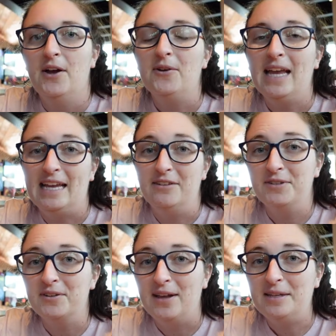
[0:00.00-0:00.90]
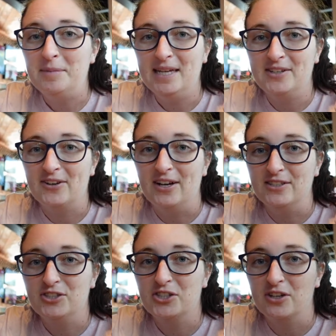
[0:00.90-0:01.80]
Okay, if you're like me and you're
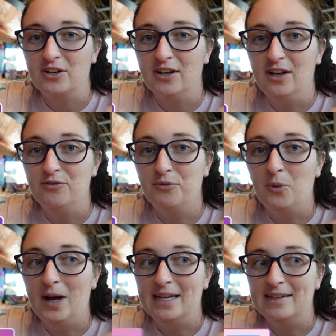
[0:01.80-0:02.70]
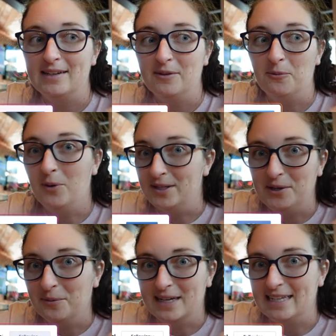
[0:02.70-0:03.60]
unsure of what one
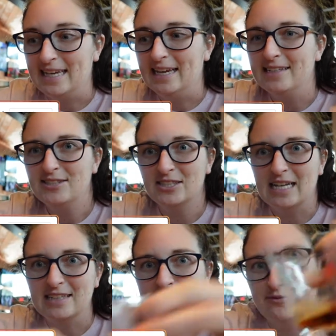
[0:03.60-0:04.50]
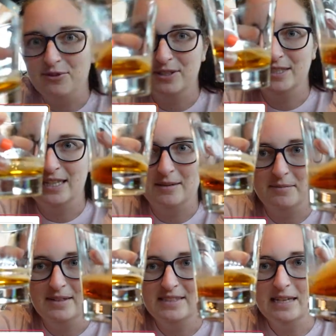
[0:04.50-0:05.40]
you want to get, just ask them for some
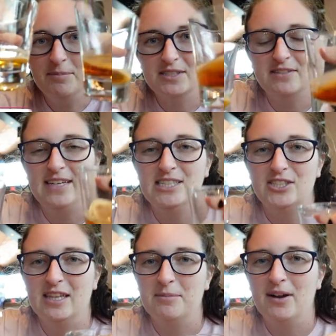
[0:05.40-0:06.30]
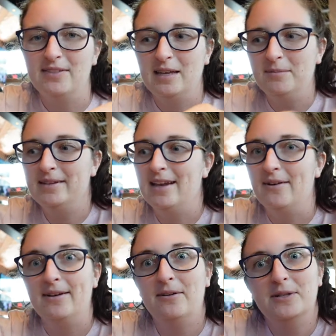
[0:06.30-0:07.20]
samples of each, and they brought them, and
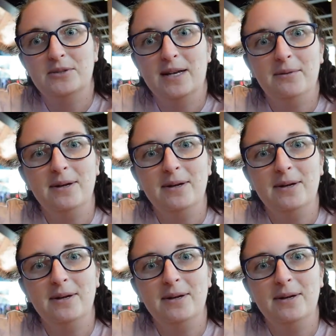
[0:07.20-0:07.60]
now I know which one I